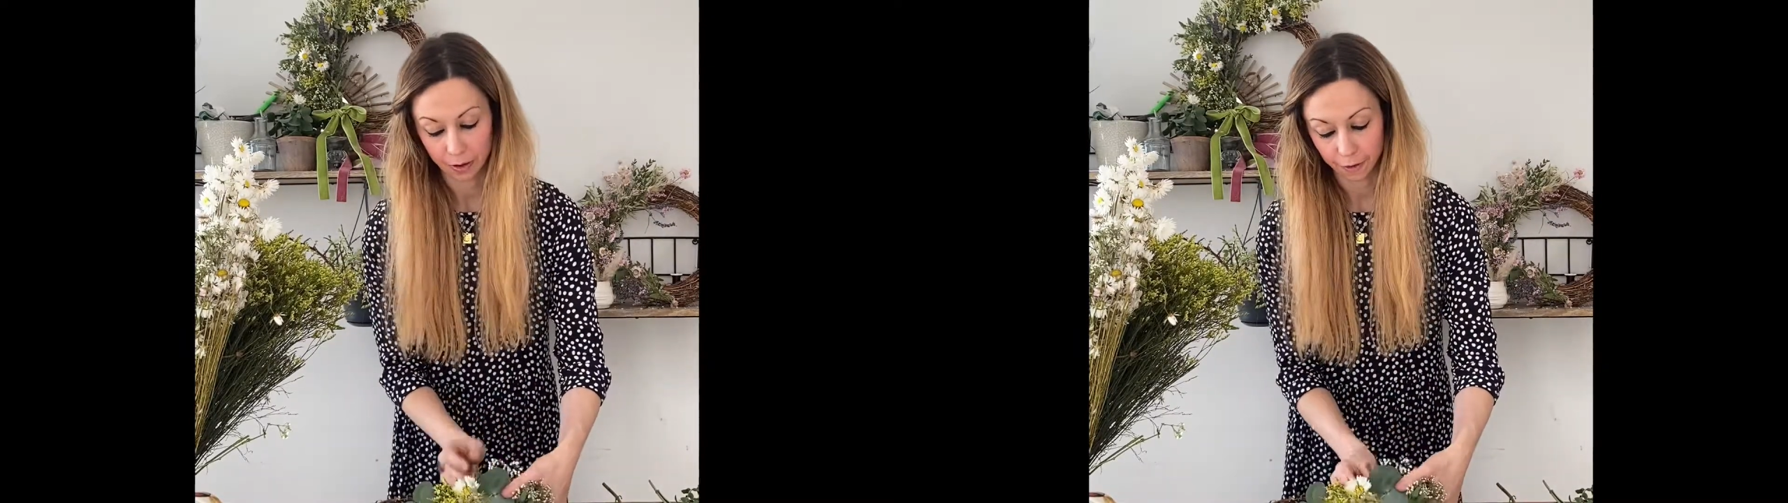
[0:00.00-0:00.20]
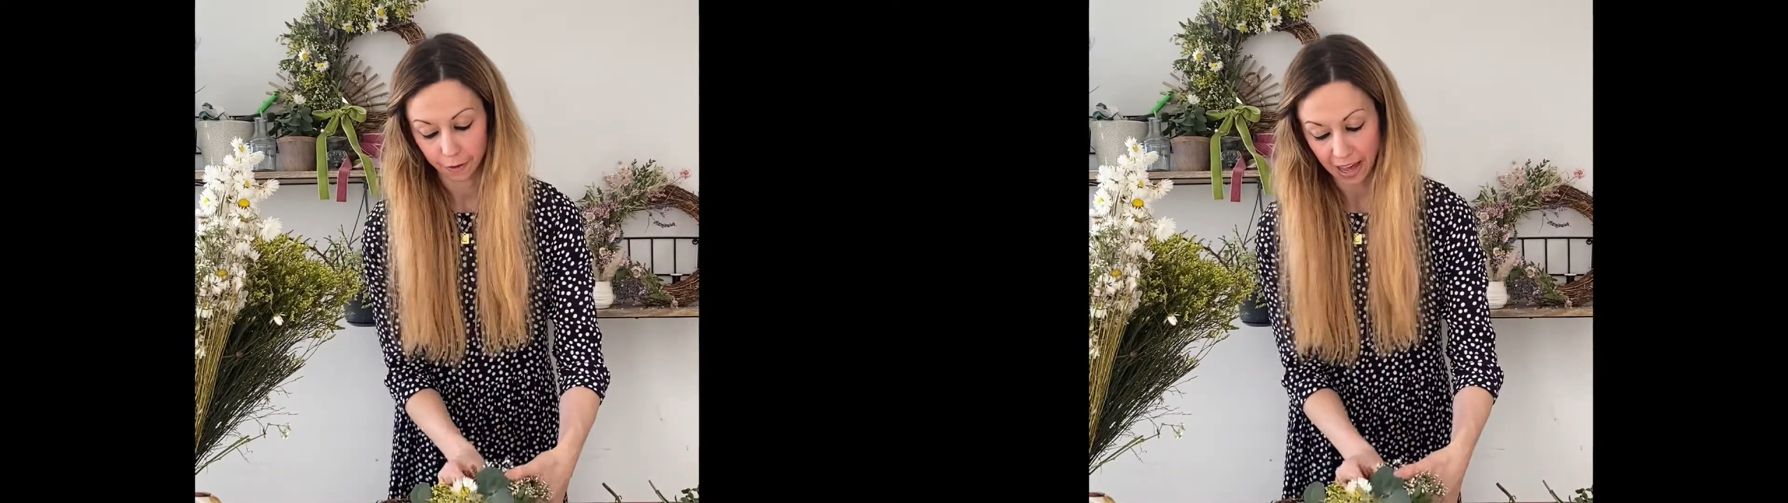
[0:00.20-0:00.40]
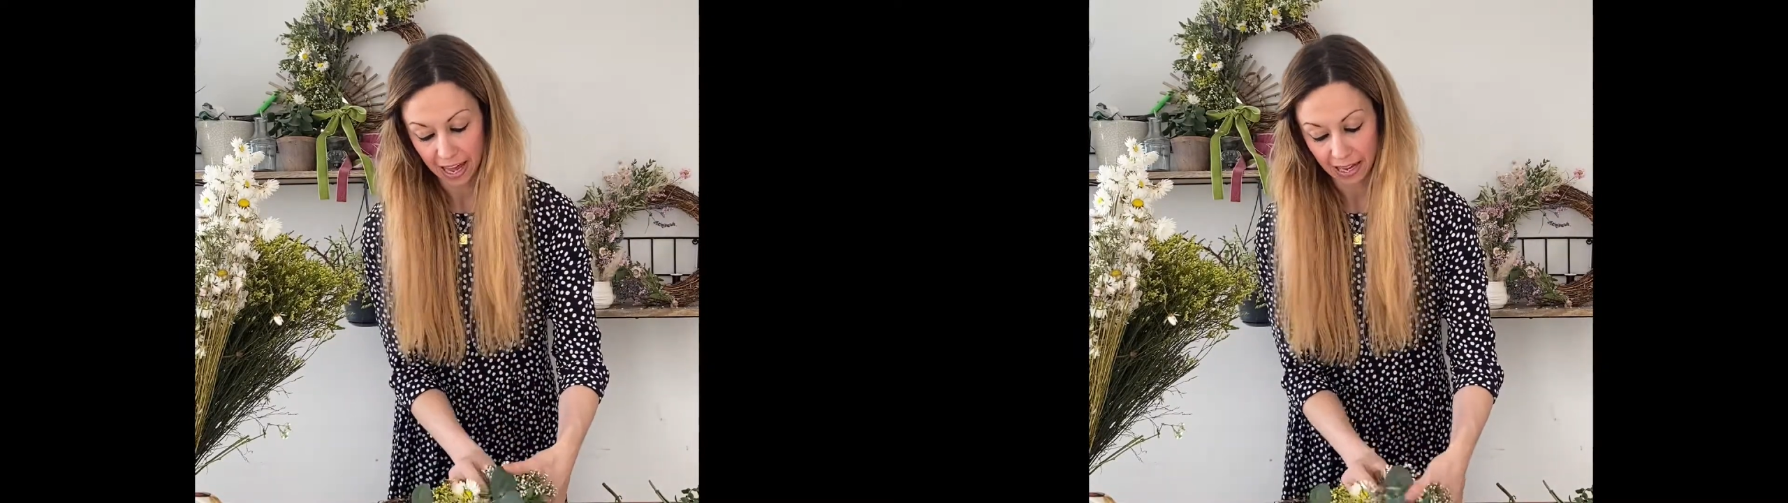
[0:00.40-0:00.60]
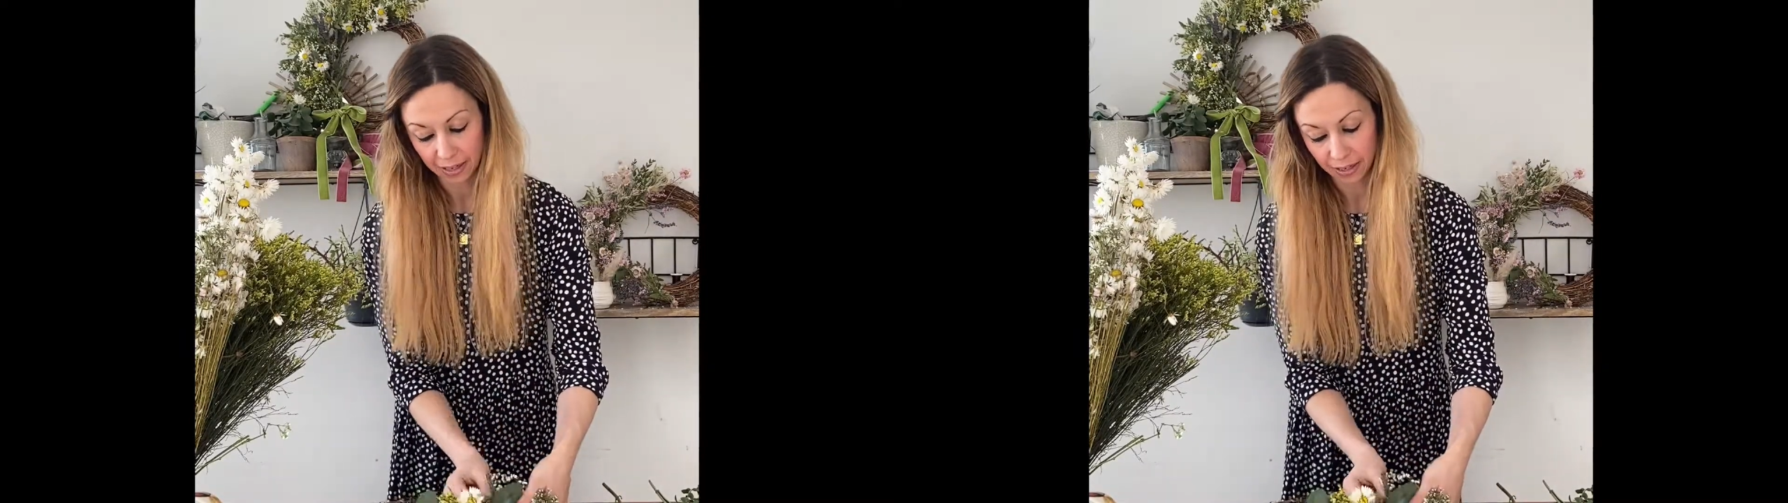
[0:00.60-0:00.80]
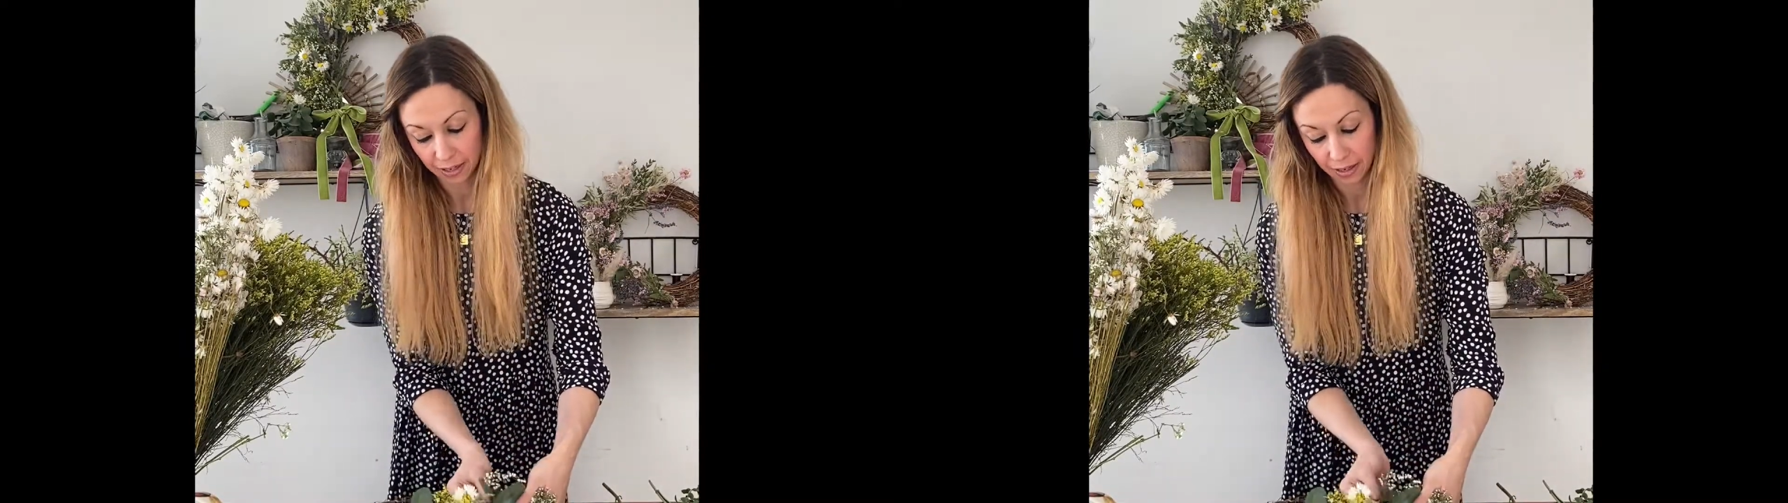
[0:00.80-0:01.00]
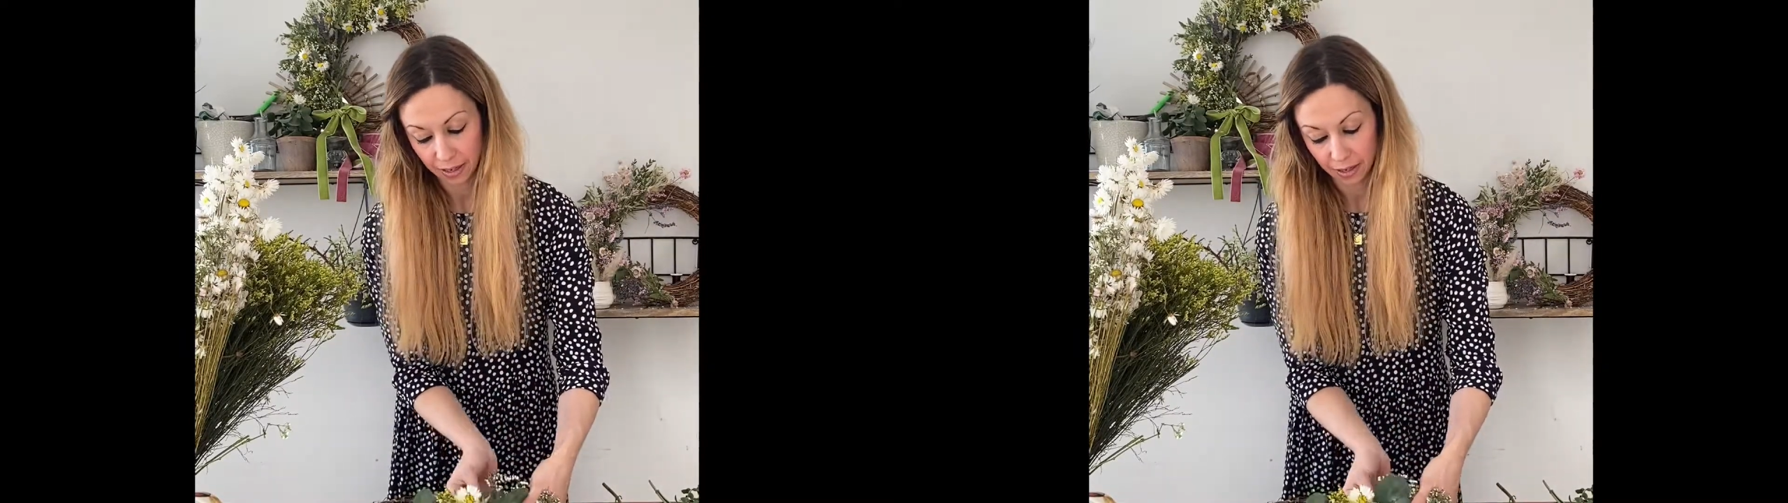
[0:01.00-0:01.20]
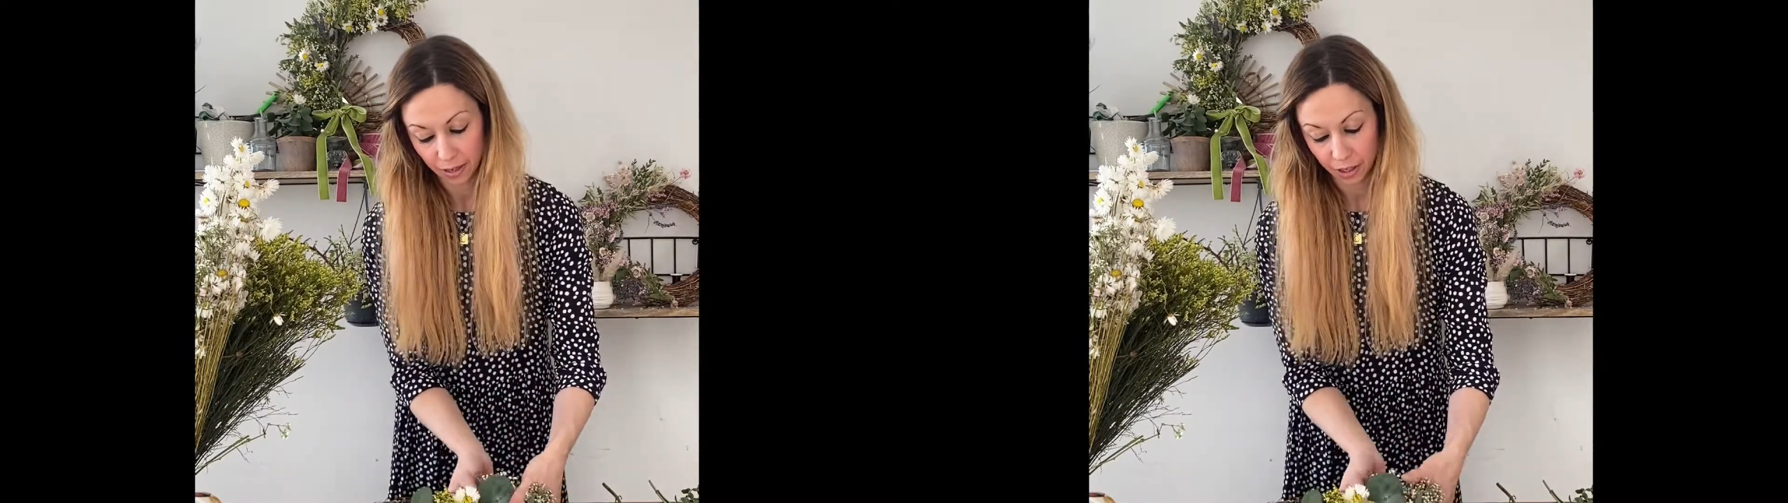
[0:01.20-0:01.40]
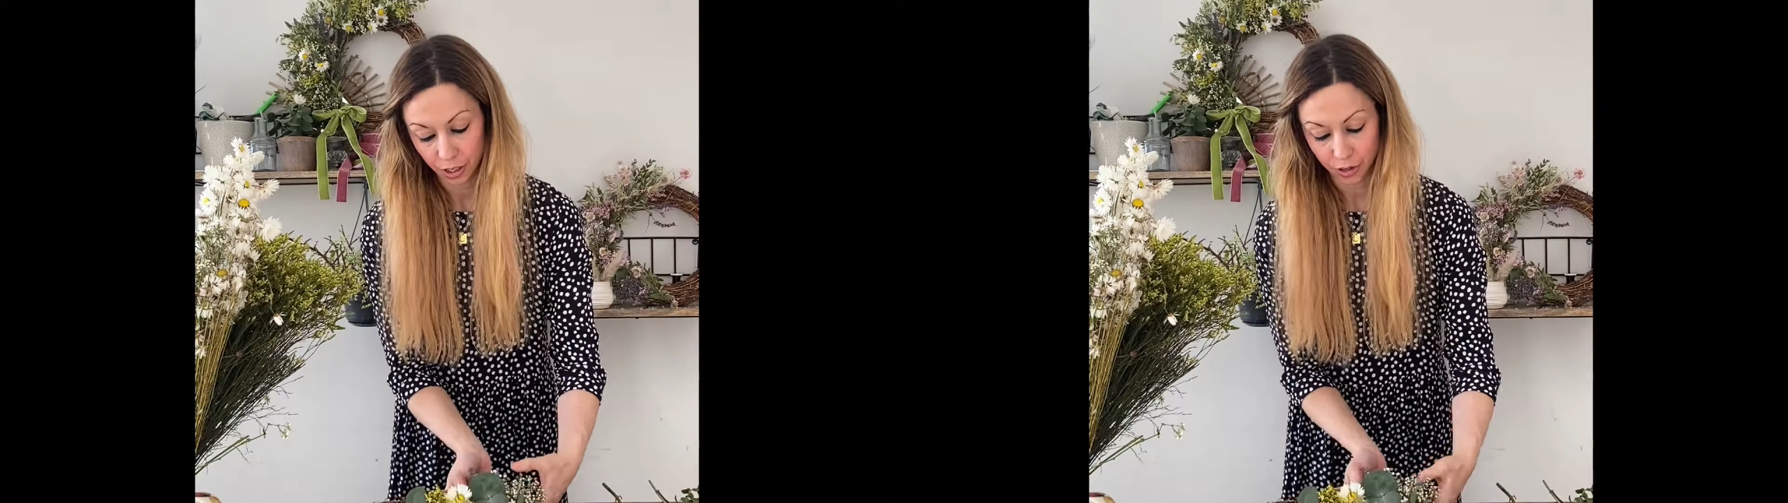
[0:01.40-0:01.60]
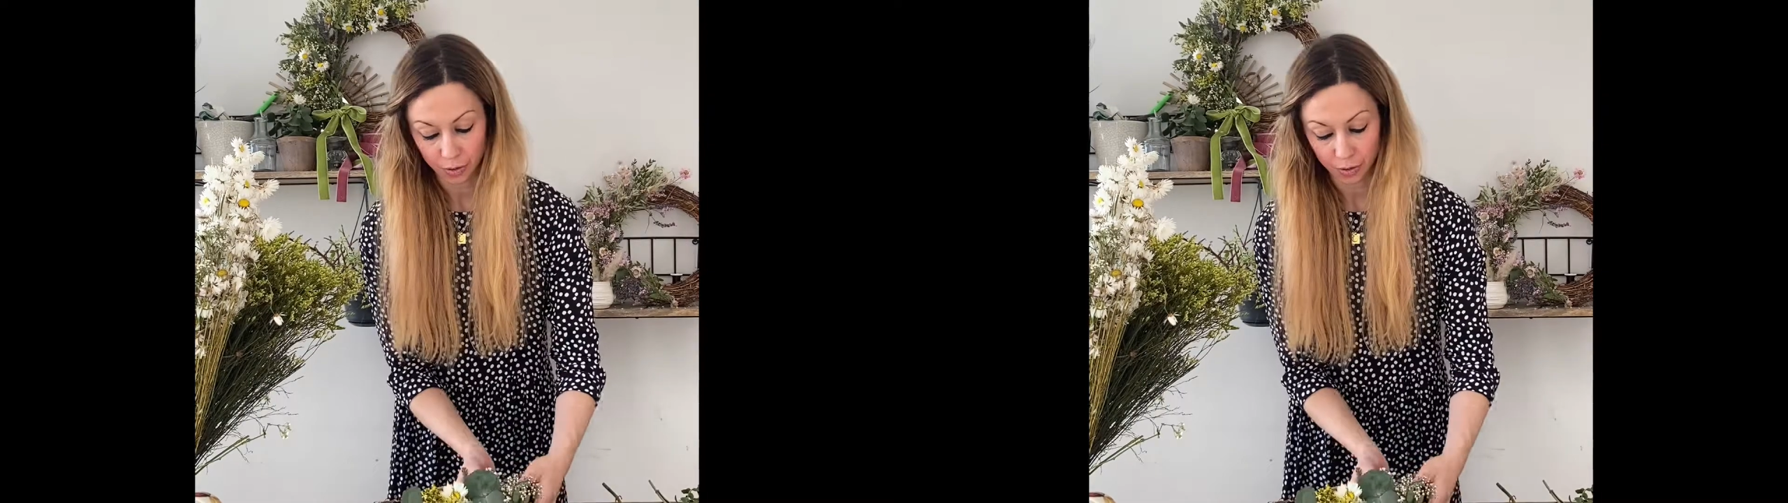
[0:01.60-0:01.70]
Fan your